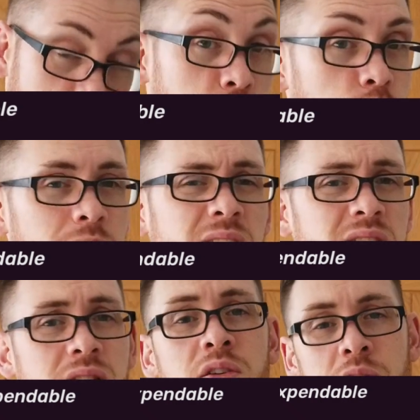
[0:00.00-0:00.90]
2
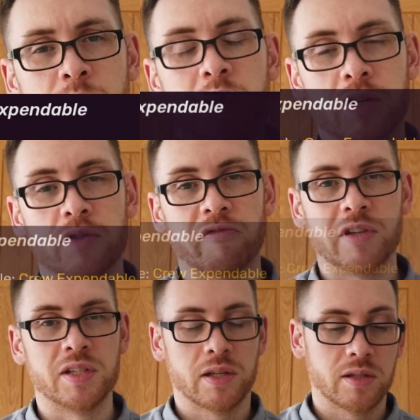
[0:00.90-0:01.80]
discs, because of
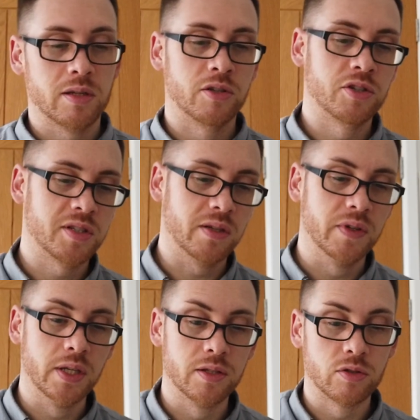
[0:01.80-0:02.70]
360, so just
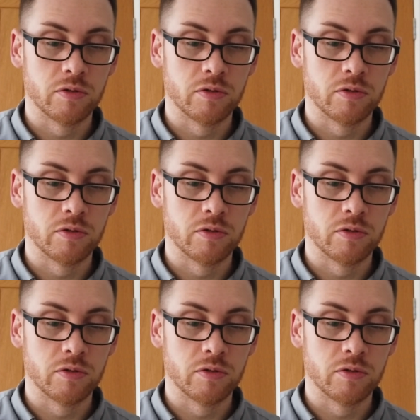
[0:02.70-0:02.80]
DVD